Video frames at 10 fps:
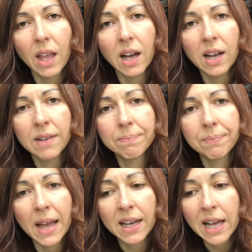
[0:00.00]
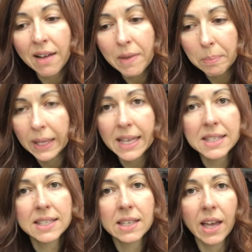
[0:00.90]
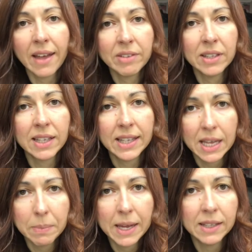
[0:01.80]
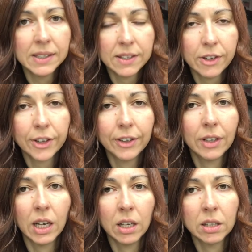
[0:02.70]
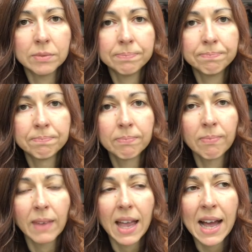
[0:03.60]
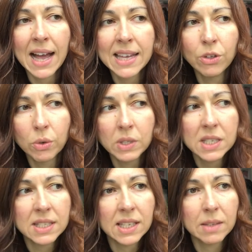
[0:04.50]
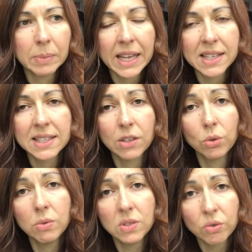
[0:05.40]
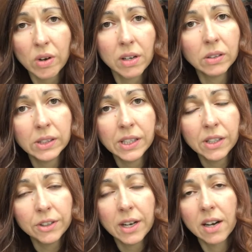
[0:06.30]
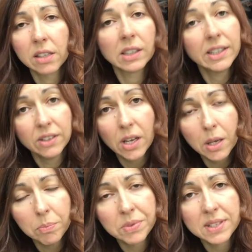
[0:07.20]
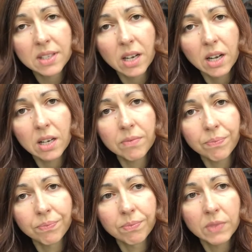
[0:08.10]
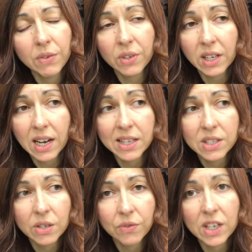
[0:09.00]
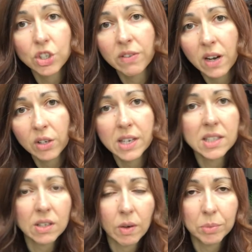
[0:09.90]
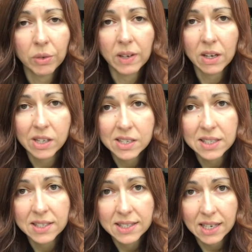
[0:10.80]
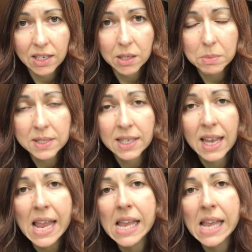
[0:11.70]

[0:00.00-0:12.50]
Agave plants haven't done that bad either. I noticed that plants that do struggle here are litops, different kinds of echeverias, graptovarias, and sedums.